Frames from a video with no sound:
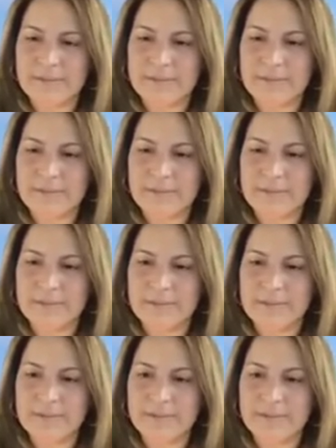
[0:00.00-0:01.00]

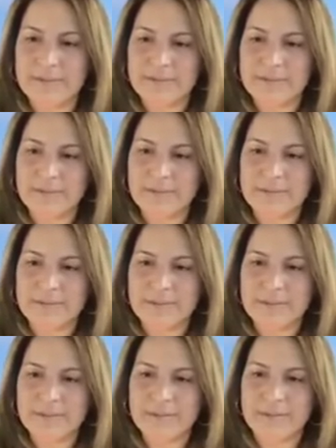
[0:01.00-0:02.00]

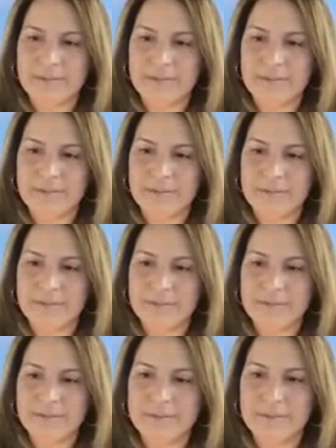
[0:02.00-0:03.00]

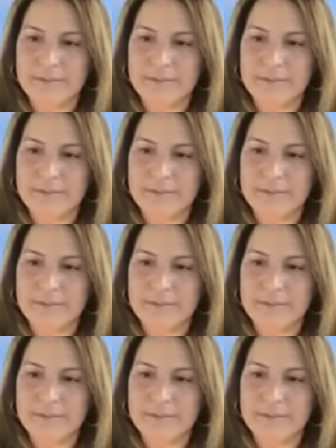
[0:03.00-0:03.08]
This person isn't speaking.